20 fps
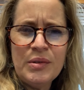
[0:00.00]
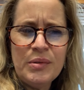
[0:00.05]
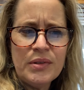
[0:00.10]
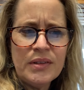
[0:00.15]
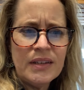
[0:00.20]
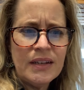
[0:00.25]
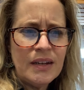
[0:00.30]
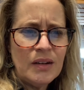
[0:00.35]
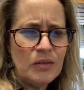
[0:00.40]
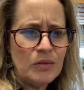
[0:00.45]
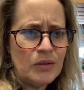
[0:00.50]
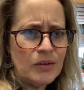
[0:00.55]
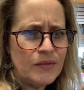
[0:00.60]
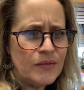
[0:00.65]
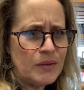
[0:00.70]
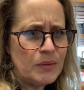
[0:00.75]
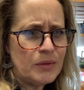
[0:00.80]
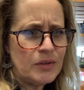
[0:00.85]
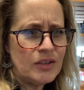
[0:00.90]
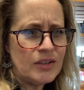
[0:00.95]
thing or if
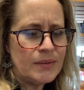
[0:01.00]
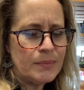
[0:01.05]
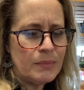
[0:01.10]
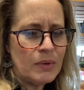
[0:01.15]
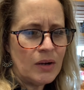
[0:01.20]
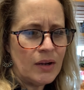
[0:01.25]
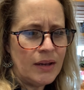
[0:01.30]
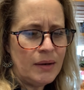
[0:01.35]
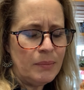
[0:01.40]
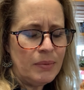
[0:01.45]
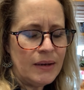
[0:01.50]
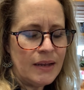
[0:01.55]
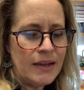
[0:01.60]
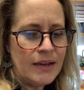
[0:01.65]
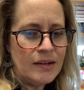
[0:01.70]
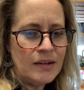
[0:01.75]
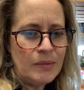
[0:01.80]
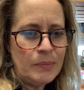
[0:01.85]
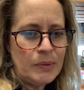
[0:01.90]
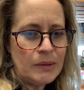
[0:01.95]
it was just mine playing
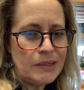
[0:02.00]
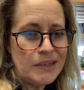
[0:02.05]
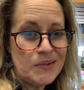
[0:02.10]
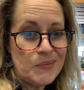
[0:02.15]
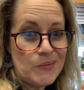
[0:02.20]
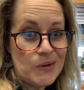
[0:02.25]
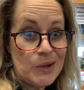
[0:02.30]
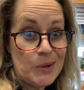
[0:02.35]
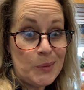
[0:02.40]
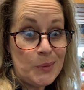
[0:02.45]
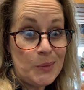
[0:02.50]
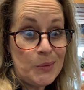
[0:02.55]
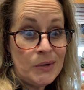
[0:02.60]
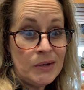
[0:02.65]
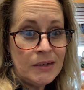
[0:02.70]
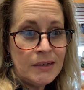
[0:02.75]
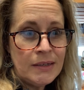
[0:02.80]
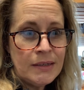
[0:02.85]
up, I didn't know.